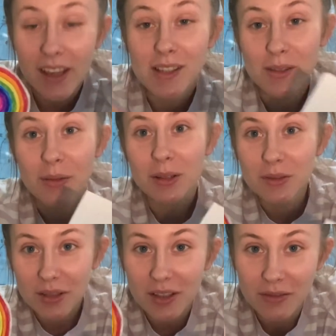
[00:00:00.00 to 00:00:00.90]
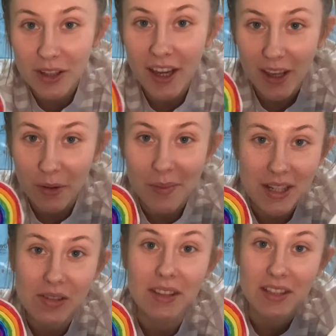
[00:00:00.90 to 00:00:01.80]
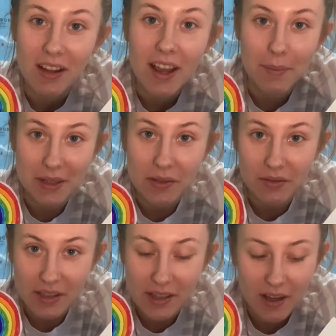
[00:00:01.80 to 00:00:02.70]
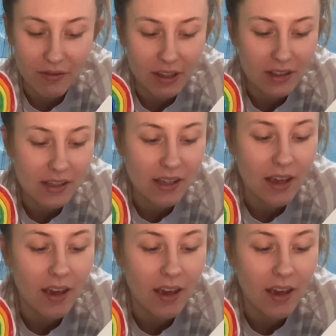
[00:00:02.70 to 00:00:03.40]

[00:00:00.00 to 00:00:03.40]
So when you're doing a VE, you're measuring the diameter of the cervix.